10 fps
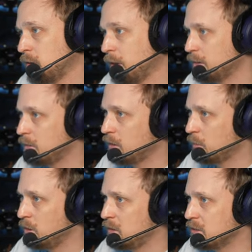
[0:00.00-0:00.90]
Like, I
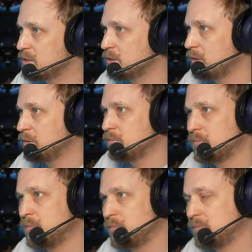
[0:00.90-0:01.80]
mean, it's not
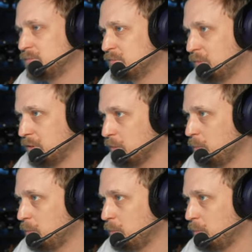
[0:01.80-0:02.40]
the